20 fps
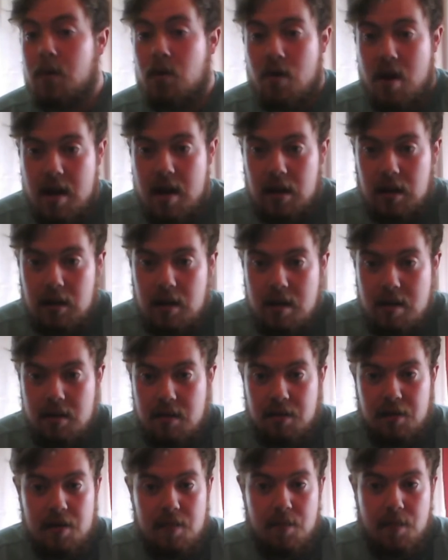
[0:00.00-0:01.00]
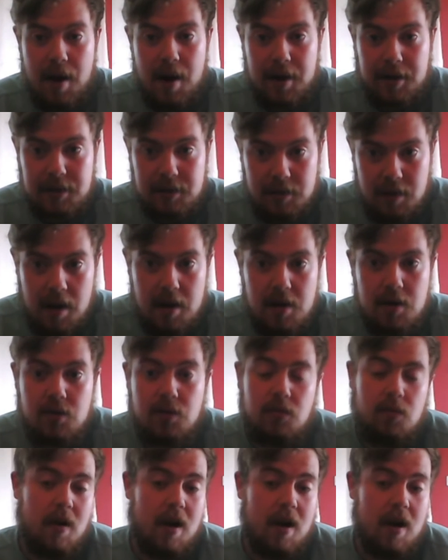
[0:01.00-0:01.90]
berating Keith Lee backstage,